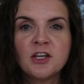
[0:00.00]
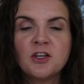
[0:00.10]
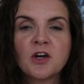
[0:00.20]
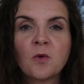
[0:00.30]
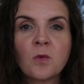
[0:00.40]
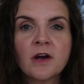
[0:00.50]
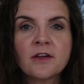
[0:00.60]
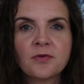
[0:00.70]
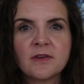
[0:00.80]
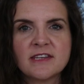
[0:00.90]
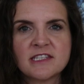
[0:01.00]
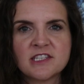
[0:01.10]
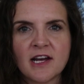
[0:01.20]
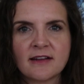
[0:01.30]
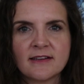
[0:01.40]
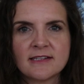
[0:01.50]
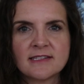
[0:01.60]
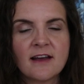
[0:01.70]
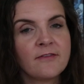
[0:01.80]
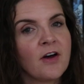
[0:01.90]
you can work through this
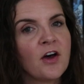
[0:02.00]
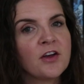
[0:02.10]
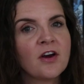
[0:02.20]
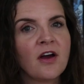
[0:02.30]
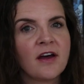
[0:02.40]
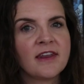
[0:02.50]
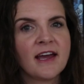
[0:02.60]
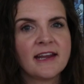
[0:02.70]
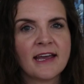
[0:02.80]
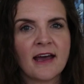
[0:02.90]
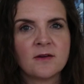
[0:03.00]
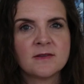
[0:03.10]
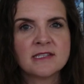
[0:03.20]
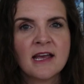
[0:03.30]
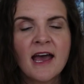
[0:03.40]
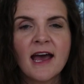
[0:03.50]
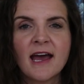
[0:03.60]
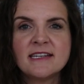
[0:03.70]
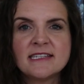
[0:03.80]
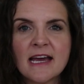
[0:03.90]
checklist of all your online accounts
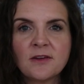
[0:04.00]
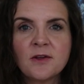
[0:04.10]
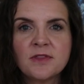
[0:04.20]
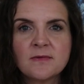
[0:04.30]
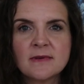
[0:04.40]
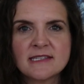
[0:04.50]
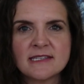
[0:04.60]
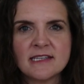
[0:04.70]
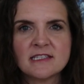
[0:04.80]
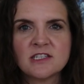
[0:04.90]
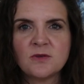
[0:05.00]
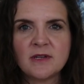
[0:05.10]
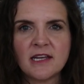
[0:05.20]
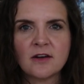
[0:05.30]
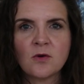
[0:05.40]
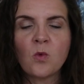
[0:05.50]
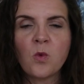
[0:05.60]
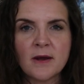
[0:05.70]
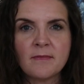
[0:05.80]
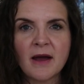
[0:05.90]
and download the receipts you need
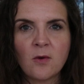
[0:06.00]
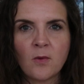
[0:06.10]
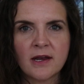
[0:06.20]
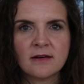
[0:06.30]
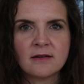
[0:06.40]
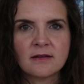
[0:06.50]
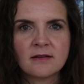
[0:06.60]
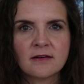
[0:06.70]
one by one.